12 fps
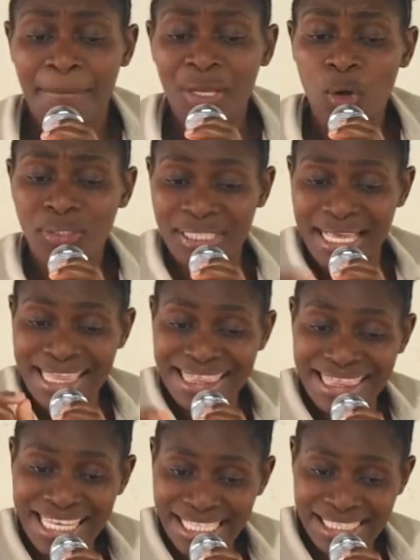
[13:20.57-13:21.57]
Because
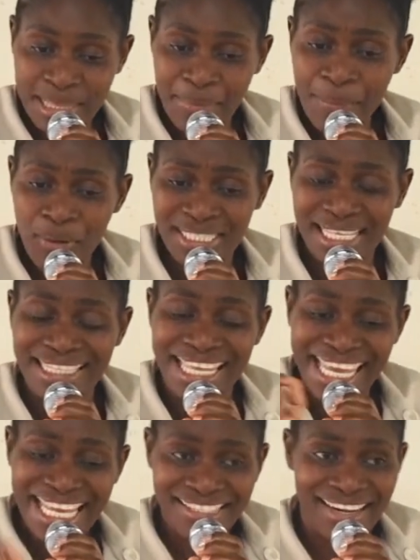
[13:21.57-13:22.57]
this, the Bible says that
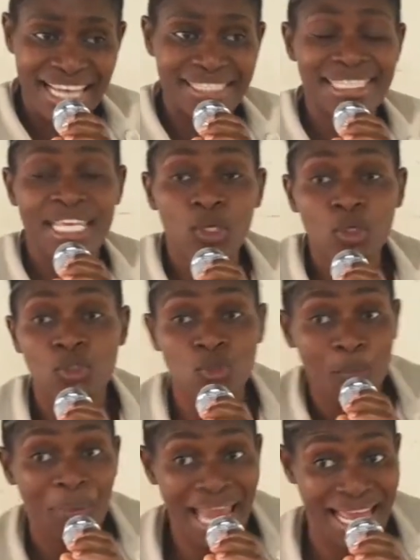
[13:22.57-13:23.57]
the Israelites, they used
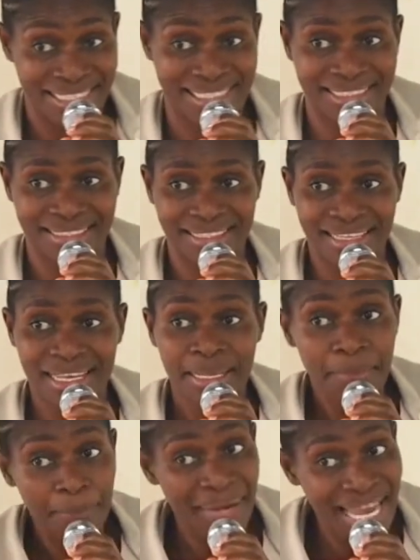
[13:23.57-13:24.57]
to plant.
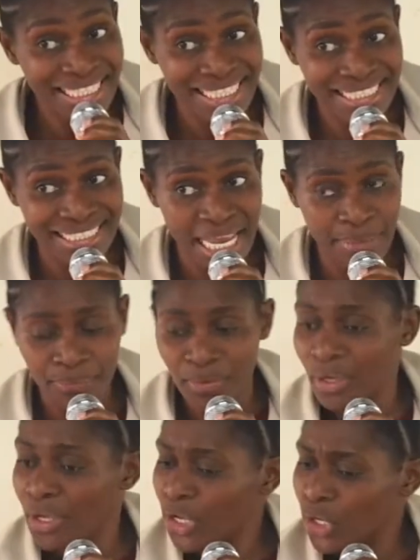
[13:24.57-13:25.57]
Planting time,
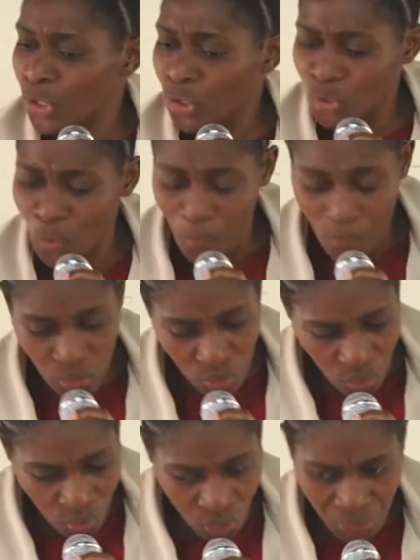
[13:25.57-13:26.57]
you
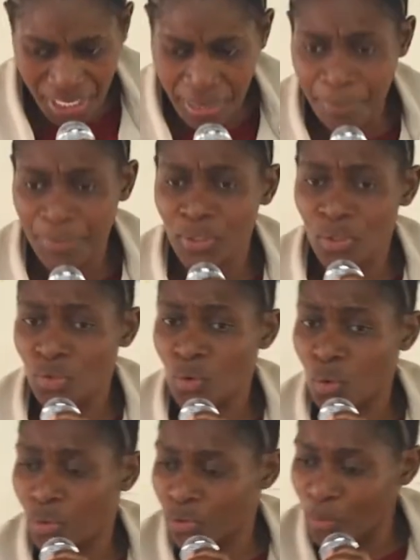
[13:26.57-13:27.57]
reap,
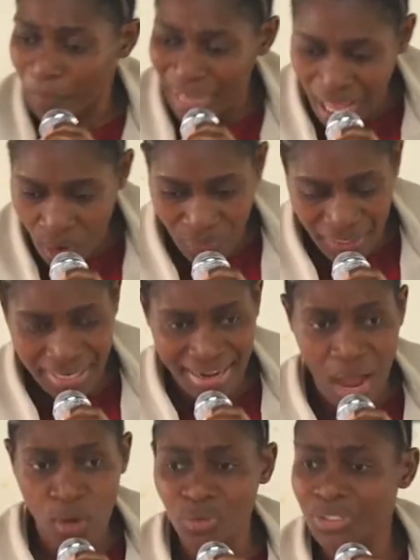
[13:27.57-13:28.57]
you plow the
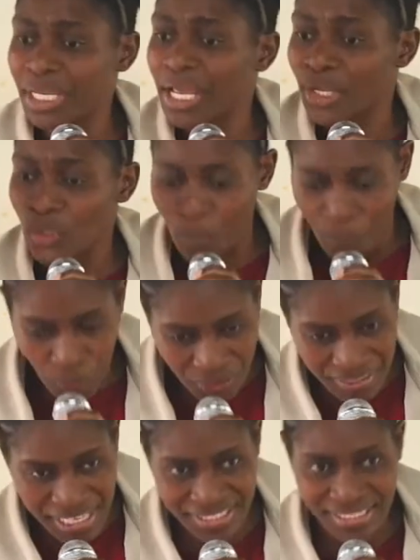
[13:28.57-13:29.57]
ground, you
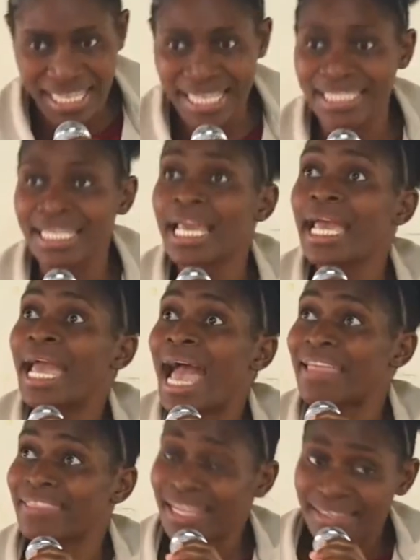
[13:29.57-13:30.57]
put the seed,
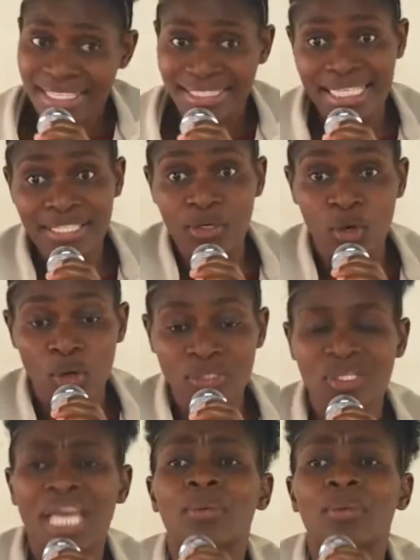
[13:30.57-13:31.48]
and then the seed grows.